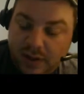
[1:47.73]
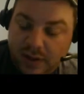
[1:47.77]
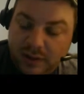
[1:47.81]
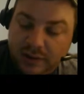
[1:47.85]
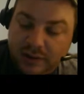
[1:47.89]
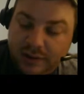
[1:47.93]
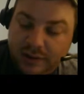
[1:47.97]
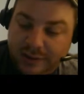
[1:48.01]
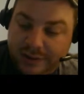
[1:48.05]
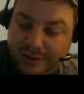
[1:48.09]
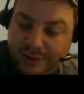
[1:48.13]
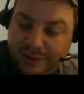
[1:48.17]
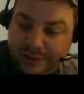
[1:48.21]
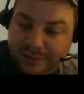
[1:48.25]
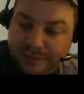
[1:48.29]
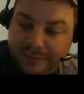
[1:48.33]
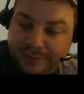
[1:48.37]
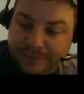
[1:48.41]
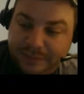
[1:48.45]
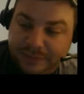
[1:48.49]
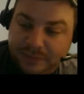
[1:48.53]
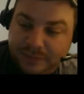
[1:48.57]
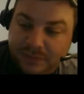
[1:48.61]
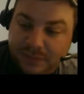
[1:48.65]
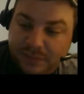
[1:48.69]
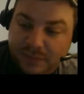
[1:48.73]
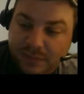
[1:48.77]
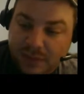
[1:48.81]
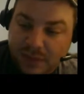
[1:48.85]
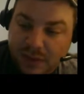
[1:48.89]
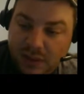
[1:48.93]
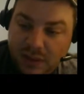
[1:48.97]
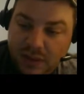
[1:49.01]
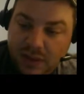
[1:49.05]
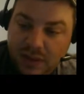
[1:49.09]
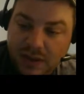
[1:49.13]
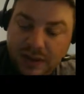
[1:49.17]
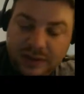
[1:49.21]
So
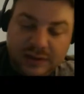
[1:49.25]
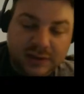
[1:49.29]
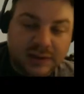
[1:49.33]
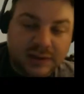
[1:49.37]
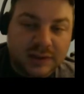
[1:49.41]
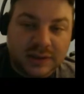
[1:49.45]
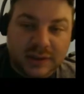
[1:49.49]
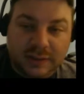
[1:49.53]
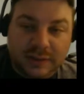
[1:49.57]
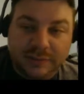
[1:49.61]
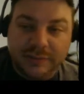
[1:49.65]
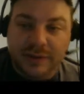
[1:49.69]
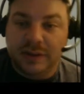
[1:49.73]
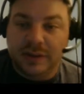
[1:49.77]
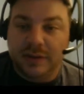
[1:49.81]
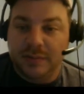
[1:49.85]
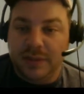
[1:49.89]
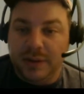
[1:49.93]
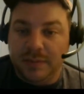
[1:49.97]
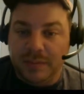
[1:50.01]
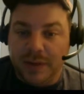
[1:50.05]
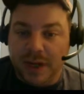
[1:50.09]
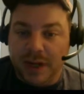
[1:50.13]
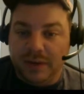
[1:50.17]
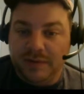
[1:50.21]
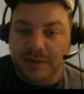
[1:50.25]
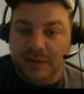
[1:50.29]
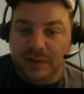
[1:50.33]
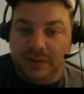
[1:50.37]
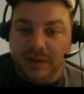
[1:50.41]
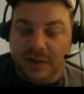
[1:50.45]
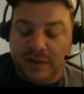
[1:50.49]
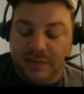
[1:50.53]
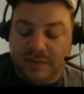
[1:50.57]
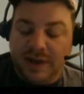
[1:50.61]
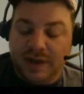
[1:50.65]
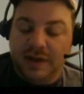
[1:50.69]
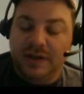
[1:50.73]
that's just something to be mindful
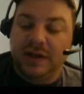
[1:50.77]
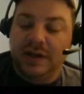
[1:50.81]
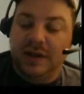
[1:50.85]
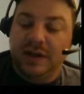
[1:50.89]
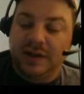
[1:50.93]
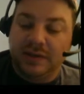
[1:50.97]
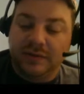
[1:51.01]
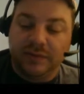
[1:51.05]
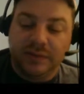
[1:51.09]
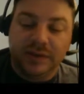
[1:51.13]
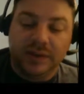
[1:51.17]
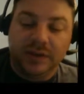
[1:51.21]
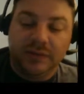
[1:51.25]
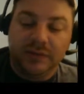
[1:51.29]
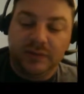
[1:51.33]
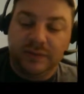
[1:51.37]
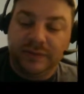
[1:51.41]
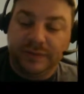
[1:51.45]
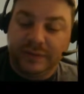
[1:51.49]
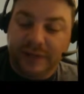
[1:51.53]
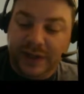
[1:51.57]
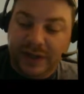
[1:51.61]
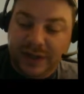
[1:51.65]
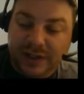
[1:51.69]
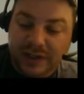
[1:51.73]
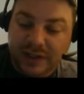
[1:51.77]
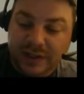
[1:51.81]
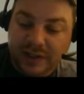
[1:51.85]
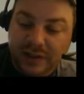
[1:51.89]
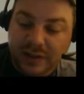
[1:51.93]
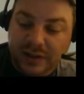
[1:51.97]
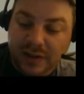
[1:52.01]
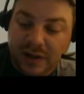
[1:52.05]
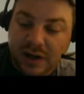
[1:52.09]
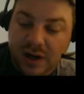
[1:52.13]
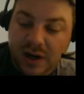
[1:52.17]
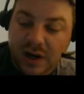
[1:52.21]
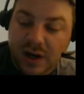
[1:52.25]
of. I think it's a really cool
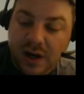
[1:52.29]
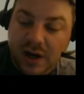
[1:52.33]
feature.